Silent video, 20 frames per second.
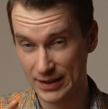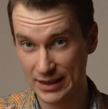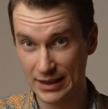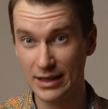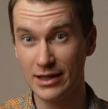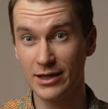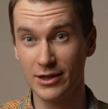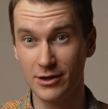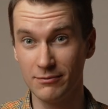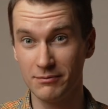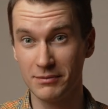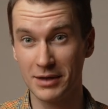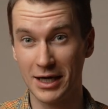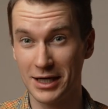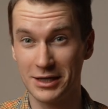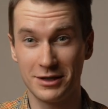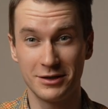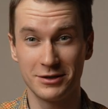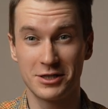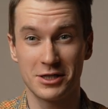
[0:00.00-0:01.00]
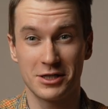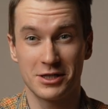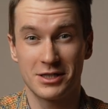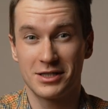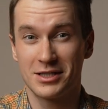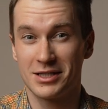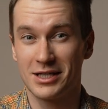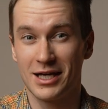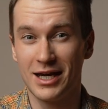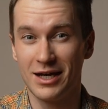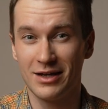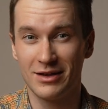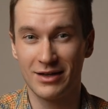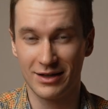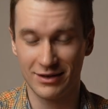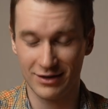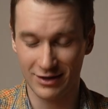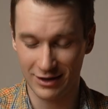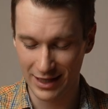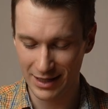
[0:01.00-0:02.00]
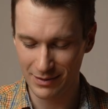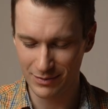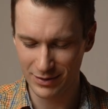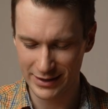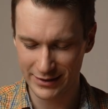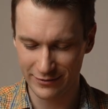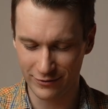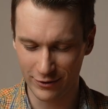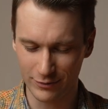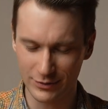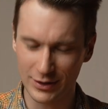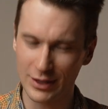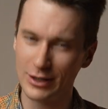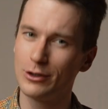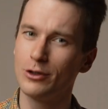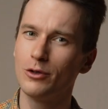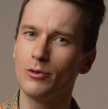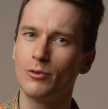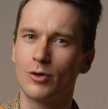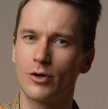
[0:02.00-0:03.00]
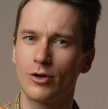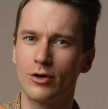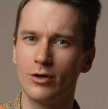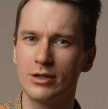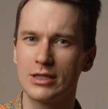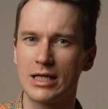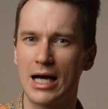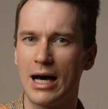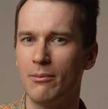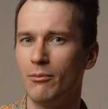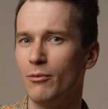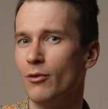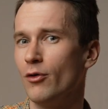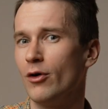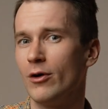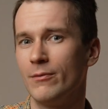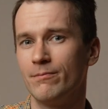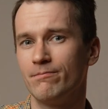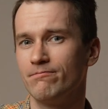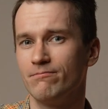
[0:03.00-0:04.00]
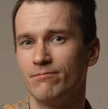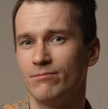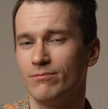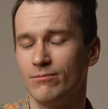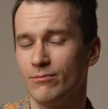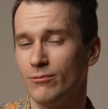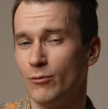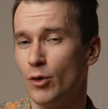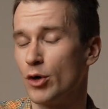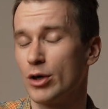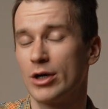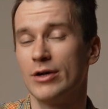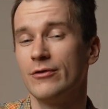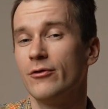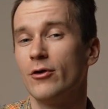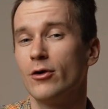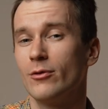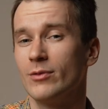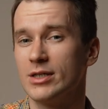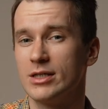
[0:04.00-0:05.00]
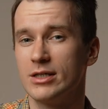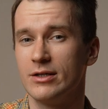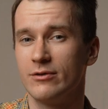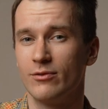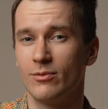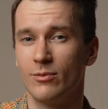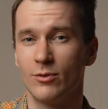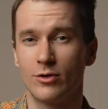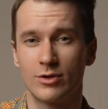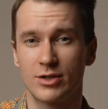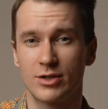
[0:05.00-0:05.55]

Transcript: here I'll just say that the labels from the New World are more informative, more